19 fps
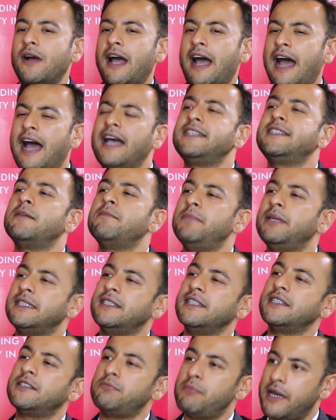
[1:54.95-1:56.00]
as a
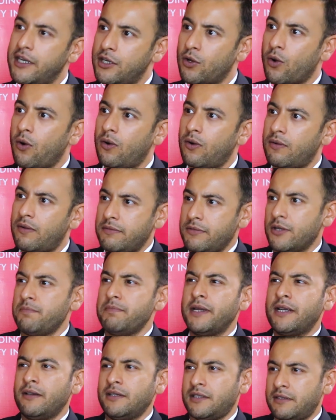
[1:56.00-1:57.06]
business mentor,
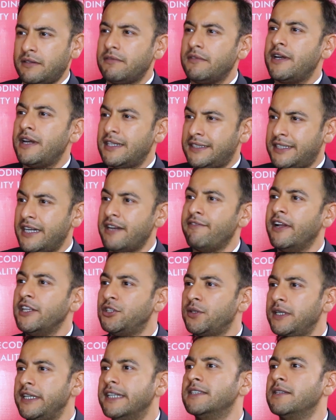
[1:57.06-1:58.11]
because real estate
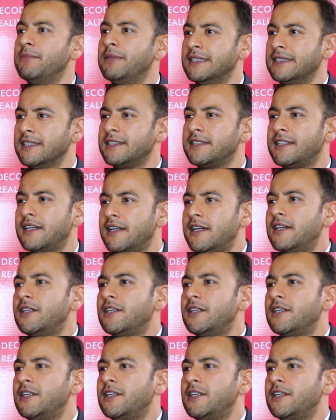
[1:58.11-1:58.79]
eventually is a business.